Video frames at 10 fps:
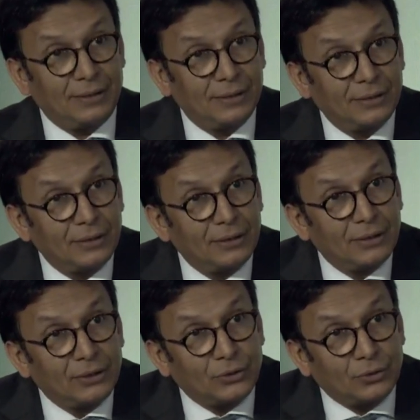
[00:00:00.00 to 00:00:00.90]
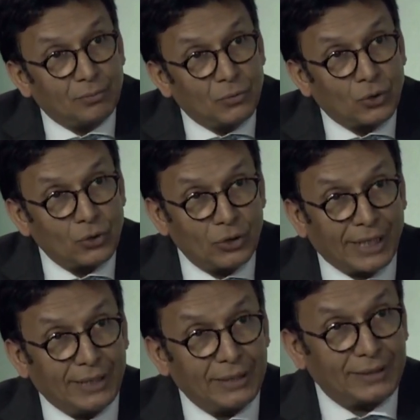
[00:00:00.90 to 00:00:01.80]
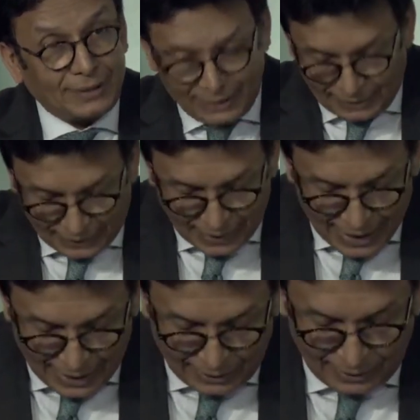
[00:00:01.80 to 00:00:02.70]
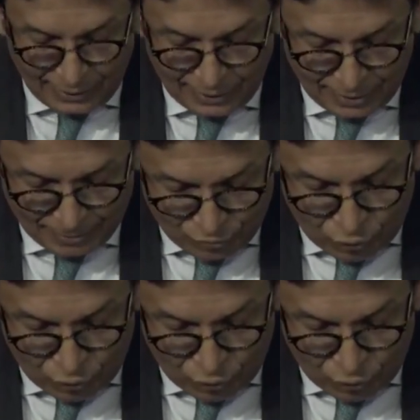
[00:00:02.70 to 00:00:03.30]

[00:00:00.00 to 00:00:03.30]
So Morocco gained 68 rank.